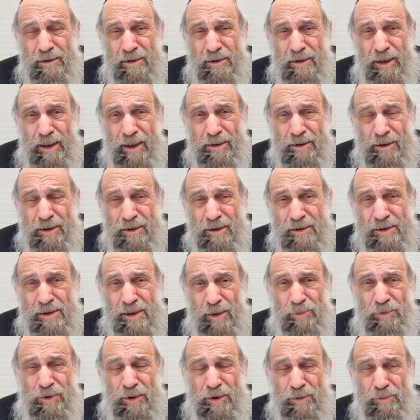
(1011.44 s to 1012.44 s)
not
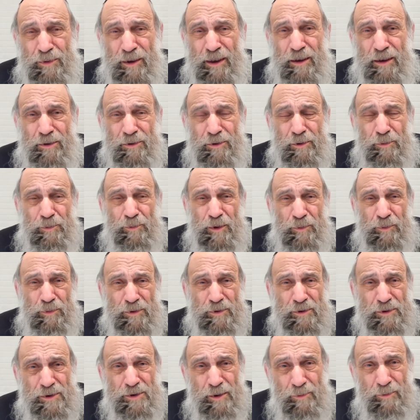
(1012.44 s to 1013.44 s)
accepted by other
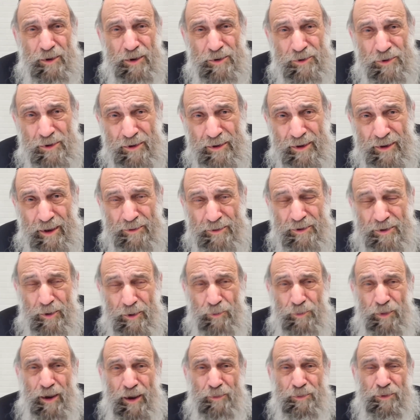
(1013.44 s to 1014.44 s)
people so much and not
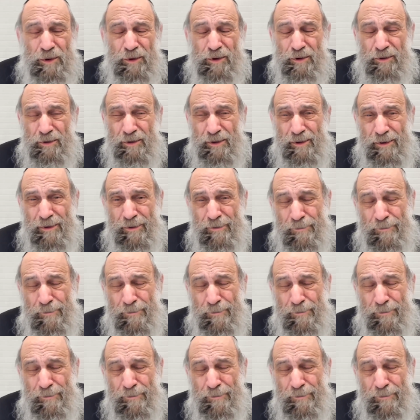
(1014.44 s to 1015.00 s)
so popular.